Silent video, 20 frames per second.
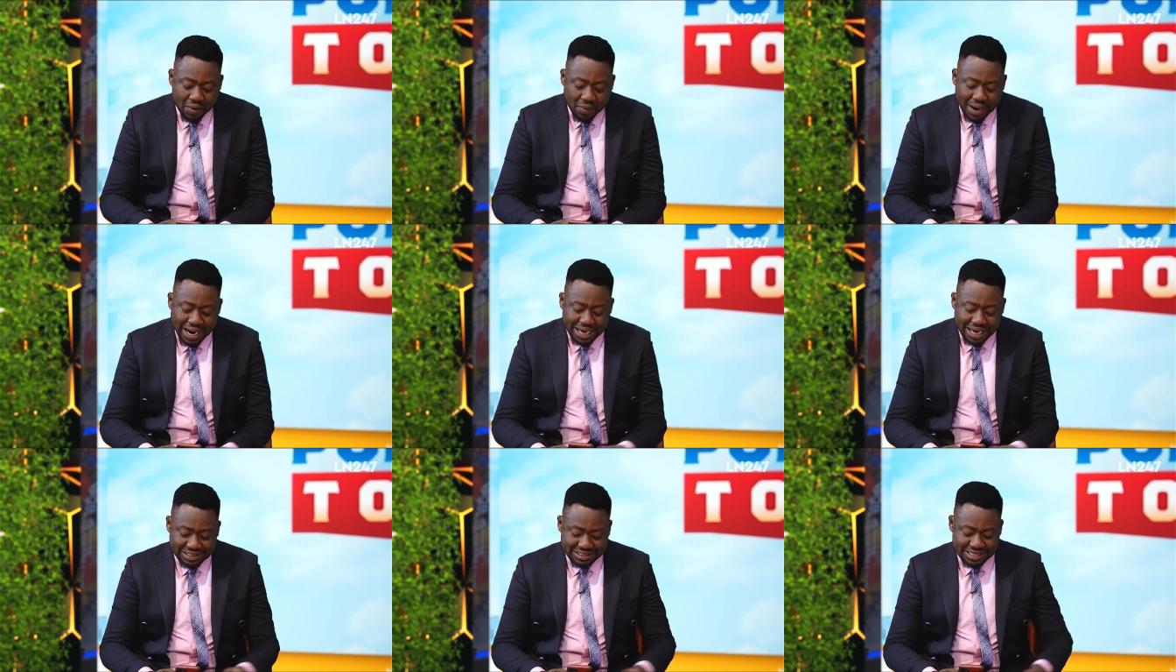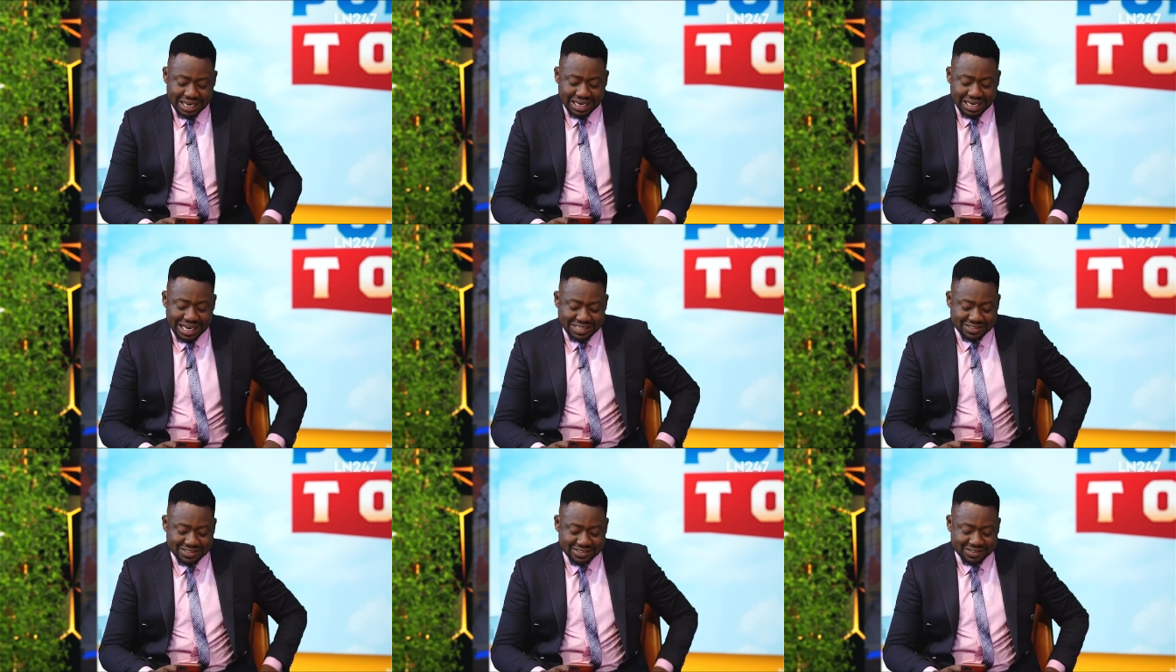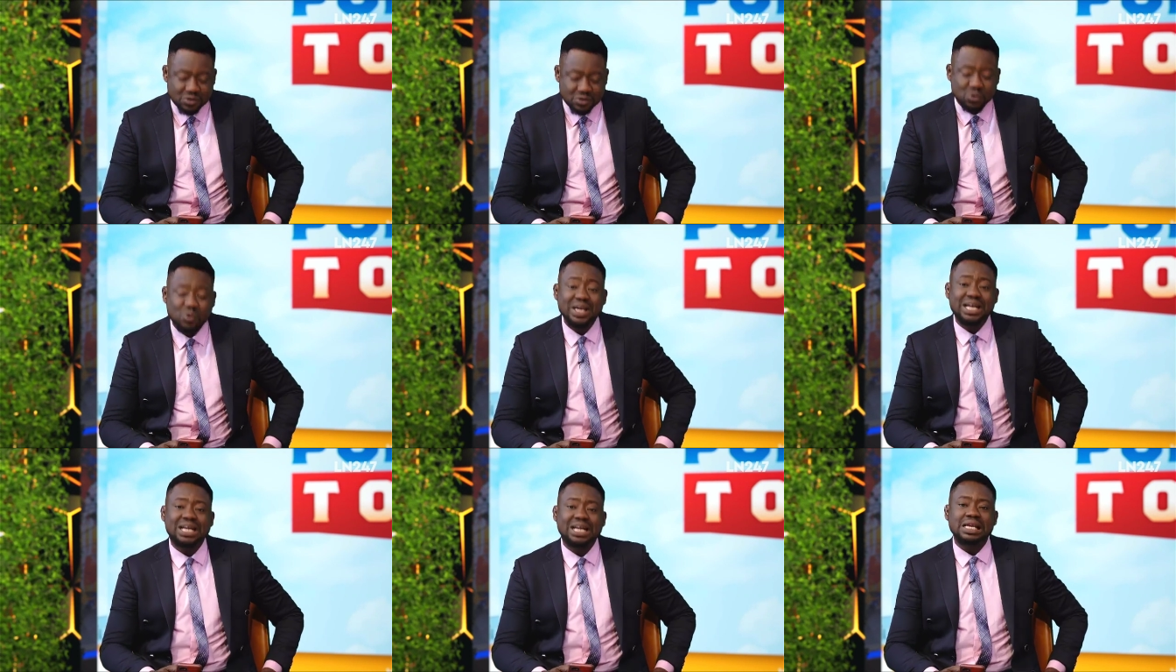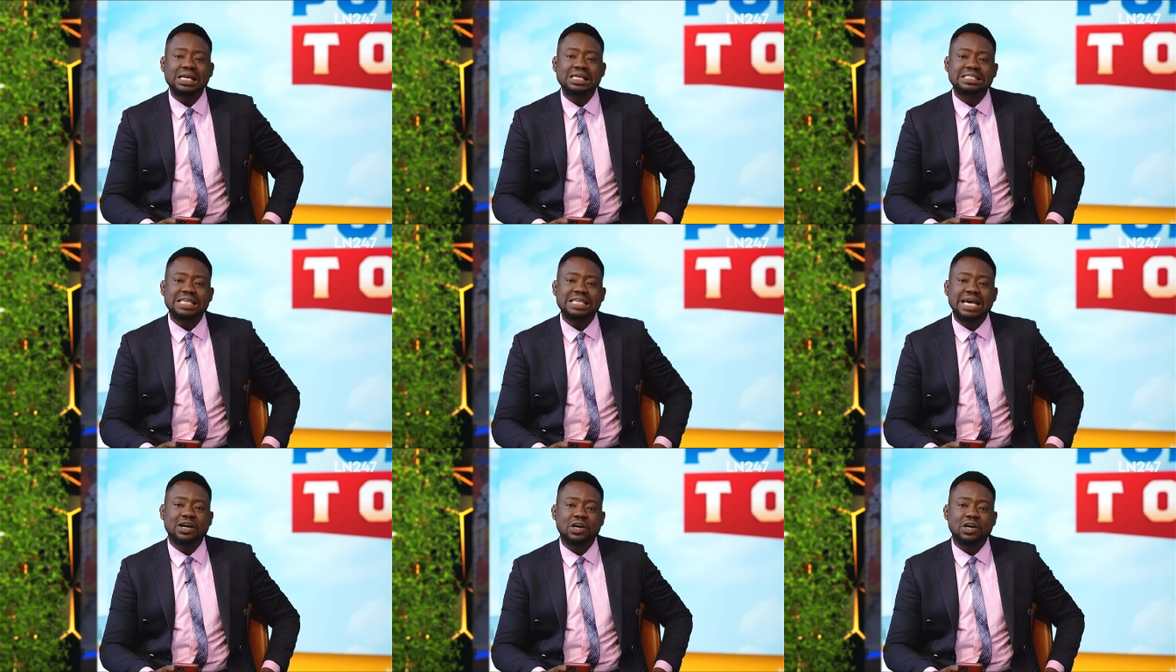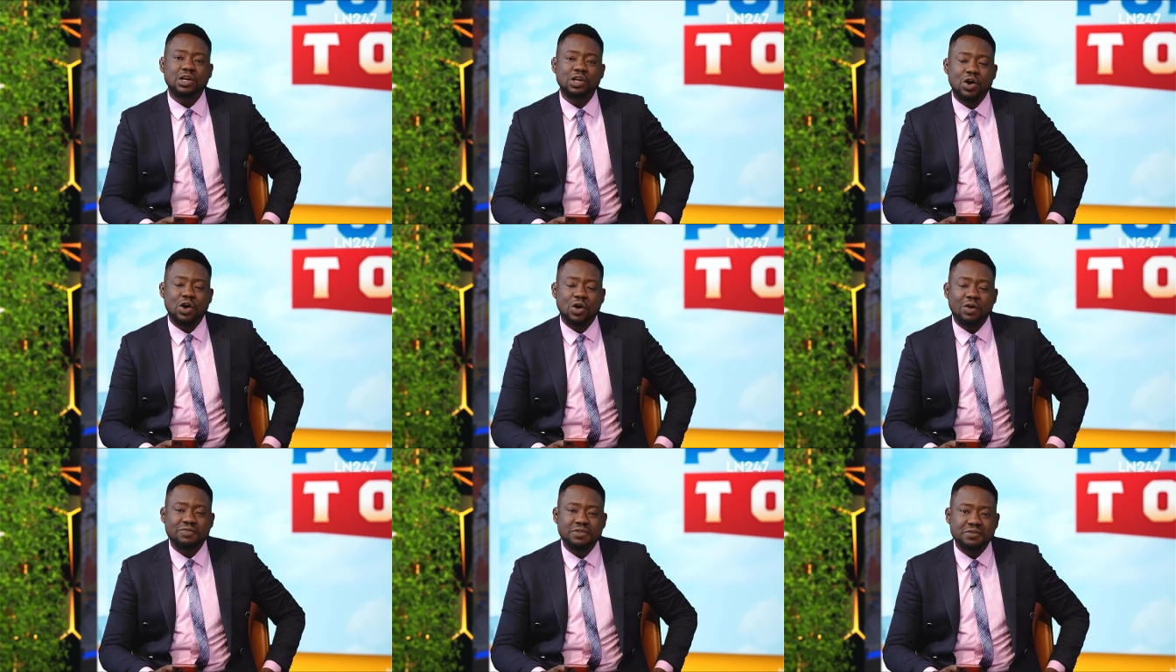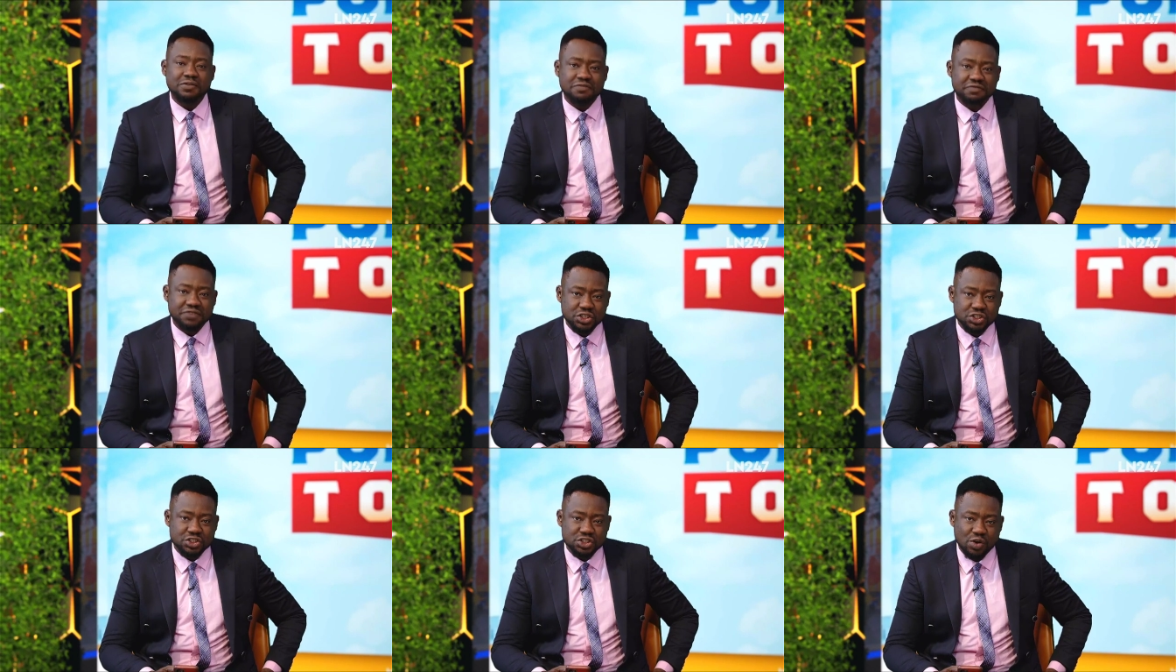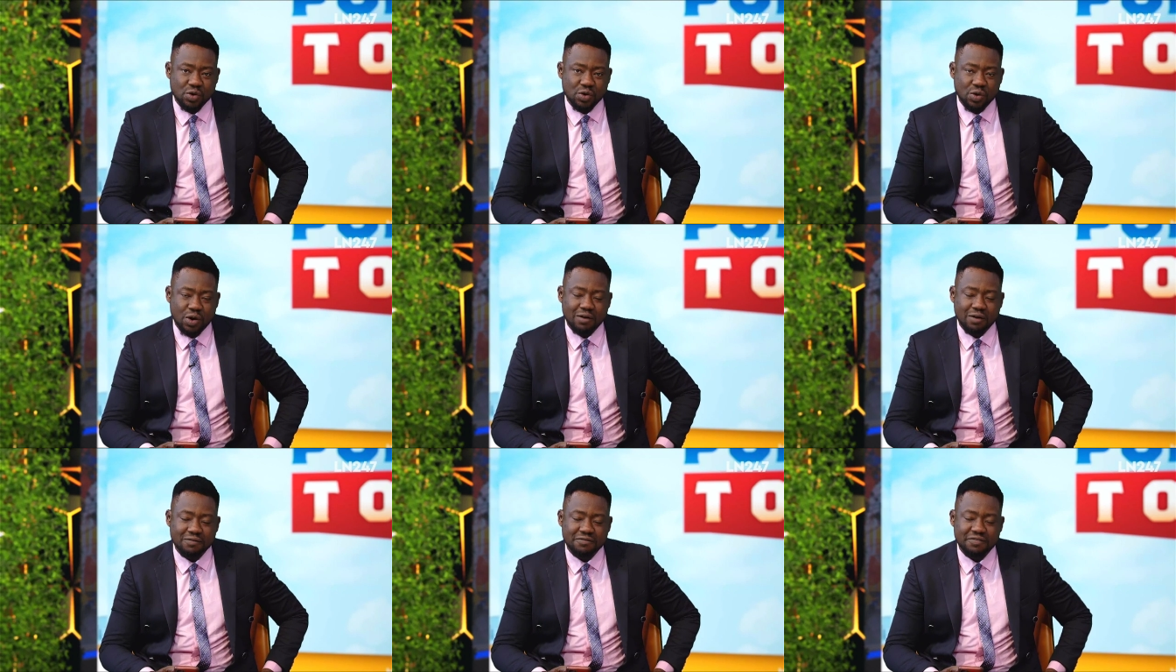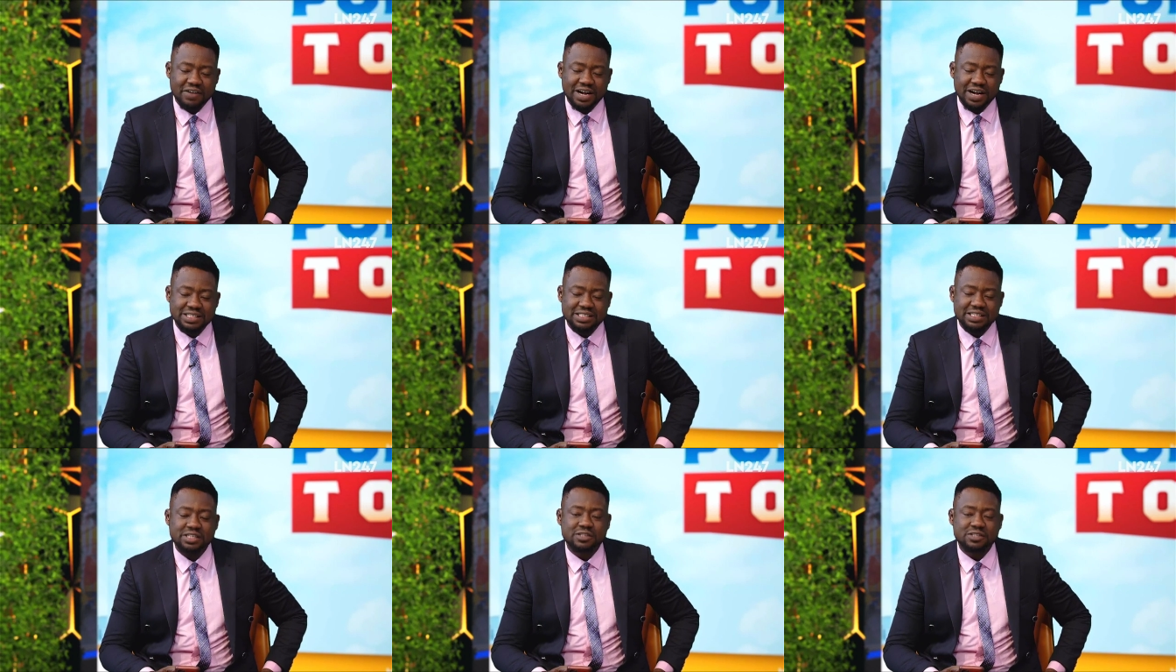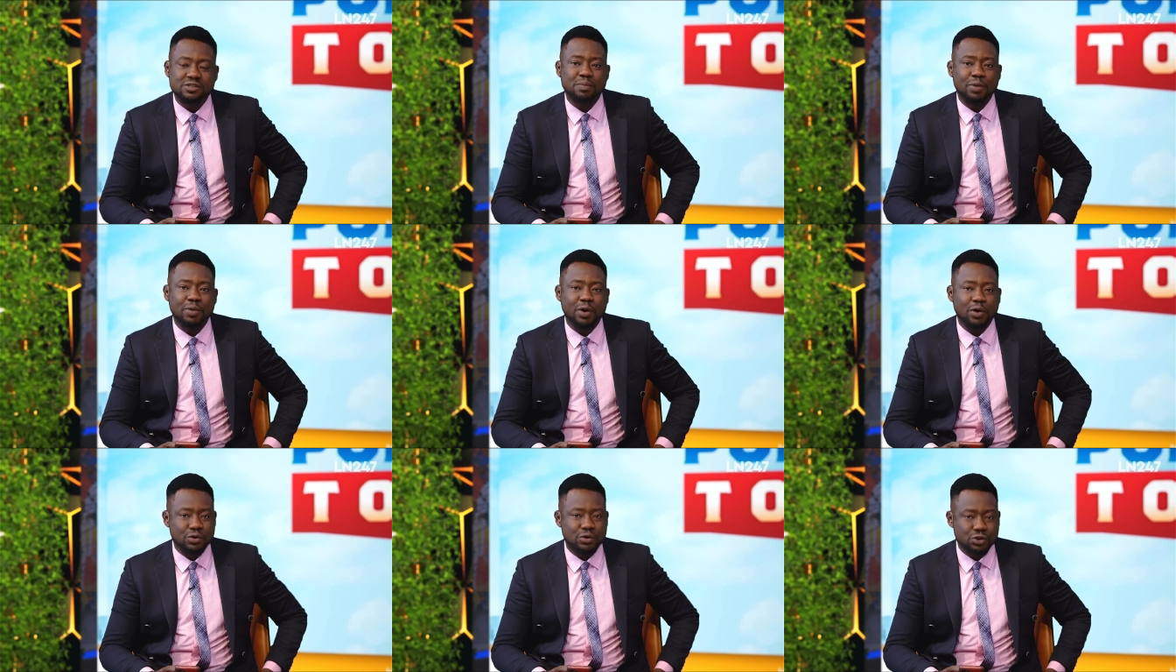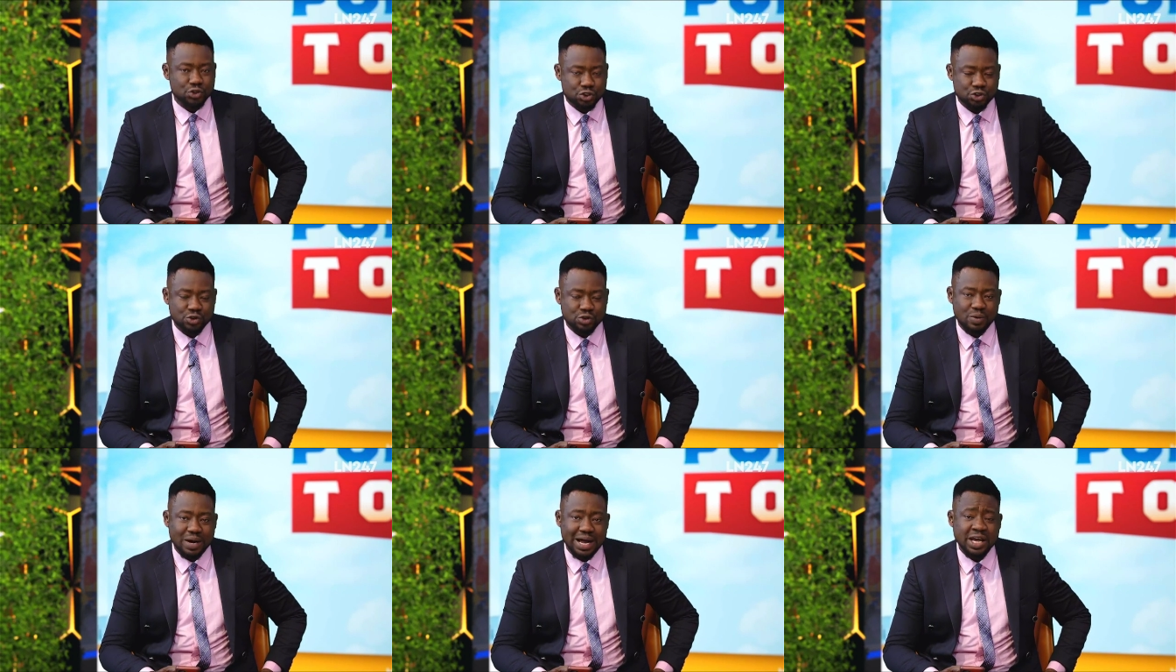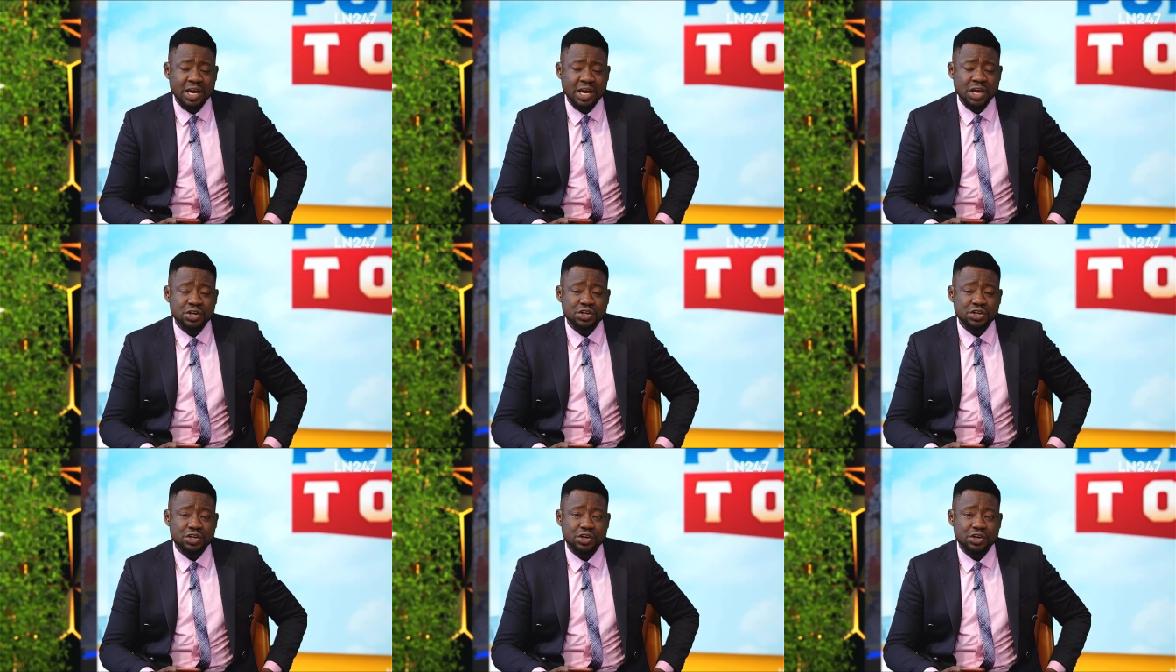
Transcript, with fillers: All right, uh, let's quickly take a look at the video of uh, Senator Bulkachuwa,